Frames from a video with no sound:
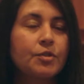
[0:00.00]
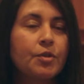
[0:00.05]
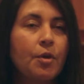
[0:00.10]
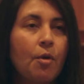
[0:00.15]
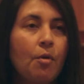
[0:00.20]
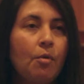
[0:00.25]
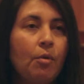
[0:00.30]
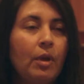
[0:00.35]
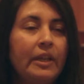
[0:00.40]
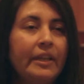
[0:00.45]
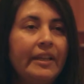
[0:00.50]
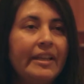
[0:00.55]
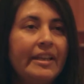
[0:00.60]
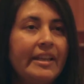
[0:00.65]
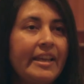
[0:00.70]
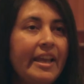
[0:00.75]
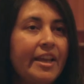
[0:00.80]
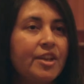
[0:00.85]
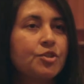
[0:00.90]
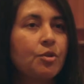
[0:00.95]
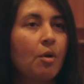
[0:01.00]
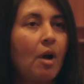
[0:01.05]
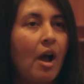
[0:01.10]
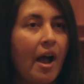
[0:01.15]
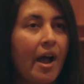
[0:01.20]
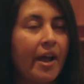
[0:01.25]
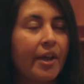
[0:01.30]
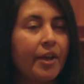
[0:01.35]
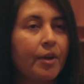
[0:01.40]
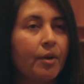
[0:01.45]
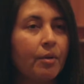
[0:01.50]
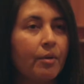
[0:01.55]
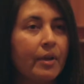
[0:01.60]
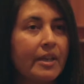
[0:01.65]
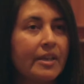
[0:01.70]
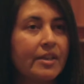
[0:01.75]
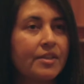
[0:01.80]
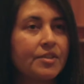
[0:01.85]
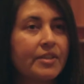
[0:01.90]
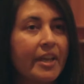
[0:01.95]
So LeadingAge Ohio
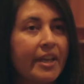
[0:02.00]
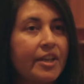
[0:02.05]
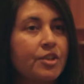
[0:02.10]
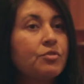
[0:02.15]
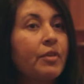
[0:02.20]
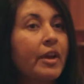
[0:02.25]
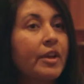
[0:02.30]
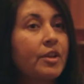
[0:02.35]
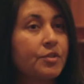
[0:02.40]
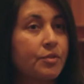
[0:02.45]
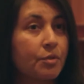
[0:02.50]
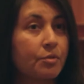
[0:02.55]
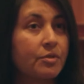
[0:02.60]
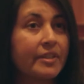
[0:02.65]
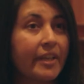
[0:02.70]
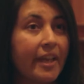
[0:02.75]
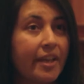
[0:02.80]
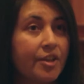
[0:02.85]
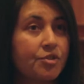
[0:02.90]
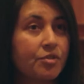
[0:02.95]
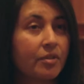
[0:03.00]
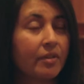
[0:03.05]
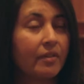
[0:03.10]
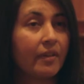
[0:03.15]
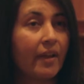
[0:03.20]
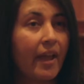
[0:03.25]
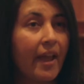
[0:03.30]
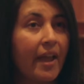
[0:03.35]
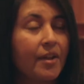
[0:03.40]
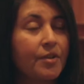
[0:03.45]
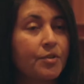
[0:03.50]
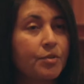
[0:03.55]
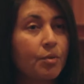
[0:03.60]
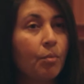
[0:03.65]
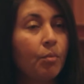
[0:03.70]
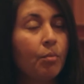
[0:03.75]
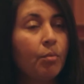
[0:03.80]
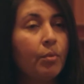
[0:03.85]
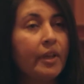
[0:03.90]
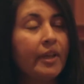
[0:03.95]
is a trade association,
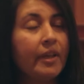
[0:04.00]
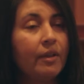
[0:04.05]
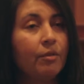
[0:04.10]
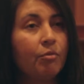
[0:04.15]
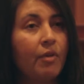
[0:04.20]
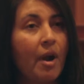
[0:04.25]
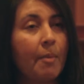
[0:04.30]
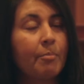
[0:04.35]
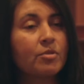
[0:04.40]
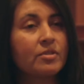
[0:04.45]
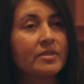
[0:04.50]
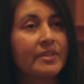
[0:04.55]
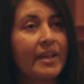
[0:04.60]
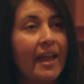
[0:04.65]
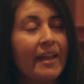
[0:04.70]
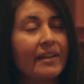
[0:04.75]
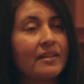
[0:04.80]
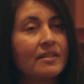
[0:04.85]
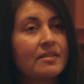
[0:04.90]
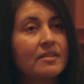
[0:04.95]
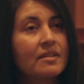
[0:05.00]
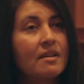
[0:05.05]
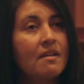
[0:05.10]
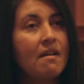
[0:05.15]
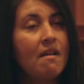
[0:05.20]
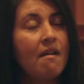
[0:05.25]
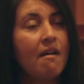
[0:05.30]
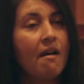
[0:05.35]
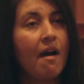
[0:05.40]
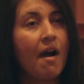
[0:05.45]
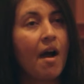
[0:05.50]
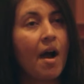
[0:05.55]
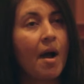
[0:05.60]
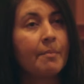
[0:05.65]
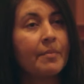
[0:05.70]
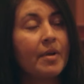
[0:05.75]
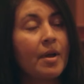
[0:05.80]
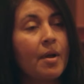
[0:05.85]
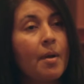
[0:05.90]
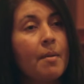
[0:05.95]
and we represent
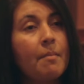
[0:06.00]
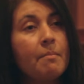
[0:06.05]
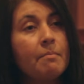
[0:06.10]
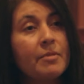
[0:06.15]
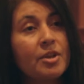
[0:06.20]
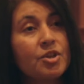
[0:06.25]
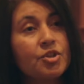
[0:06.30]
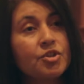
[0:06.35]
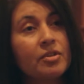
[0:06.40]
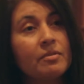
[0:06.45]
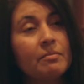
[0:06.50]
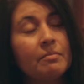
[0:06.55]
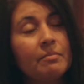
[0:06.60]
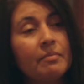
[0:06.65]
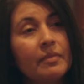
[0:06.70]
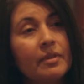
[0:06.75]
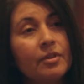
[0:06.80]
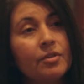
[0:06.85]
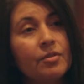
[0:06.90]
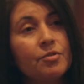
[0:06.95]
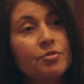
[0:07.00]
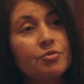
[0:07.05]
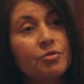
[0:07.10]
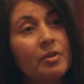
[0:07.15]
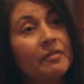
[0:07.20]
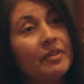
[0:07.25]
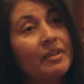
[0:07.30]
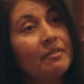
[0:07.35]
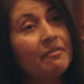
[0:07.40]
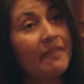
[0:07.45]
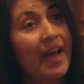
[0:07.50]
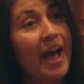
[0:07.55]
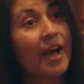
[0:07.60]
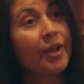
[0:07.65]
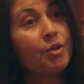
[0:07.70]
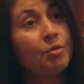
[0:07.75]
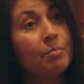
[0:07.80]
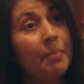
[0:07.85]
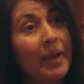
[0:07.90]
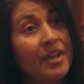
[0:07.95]
mission driven,
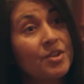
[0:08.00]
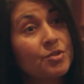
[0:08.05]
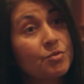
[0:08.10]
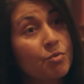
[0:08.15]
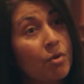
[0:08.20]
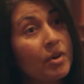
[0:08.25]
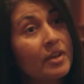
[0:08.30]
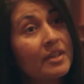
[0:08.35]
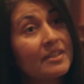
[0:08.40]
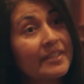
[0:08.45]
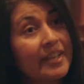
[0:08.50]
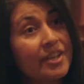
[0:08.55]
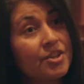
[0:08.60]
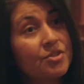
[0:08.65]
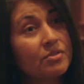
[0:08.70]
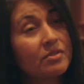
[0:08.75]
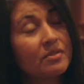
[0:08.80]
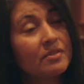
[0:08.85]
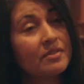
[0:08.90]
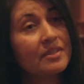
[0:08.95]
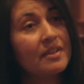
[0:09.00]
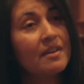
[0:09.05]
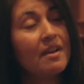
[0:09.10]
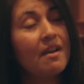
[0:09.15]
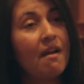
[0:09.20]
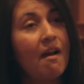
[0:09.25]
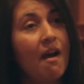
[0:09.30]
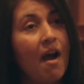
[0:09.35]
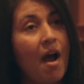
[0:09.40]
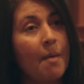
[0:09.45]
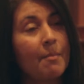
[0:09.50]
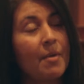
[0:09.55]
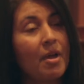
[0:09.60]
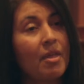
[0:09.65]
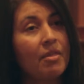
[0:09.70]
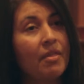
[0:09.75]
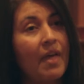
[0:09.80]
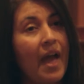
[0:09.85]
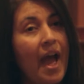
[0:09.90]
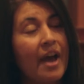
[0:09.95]
value-based organizations
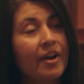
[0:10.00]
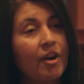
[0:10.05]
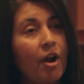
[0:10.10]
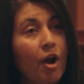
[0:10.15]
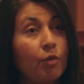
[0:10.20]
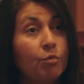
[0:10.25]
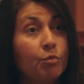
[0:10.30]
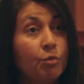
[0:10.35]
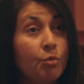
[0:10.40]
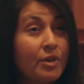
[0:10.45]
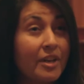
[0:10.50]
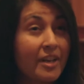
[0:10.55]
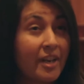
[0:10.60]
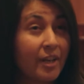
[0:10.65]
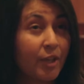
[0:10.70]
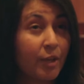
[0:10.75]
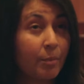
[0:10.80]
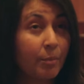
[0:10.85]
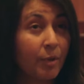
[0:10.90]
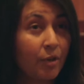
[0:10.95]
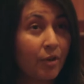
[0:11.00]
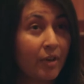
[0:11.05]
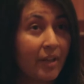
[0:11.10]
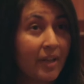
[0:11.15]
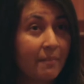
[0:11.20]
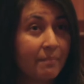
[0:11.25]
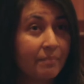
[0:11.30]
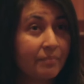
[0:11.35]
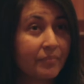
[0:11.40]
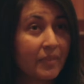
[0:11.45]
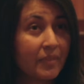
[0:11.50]
that are rooted in community.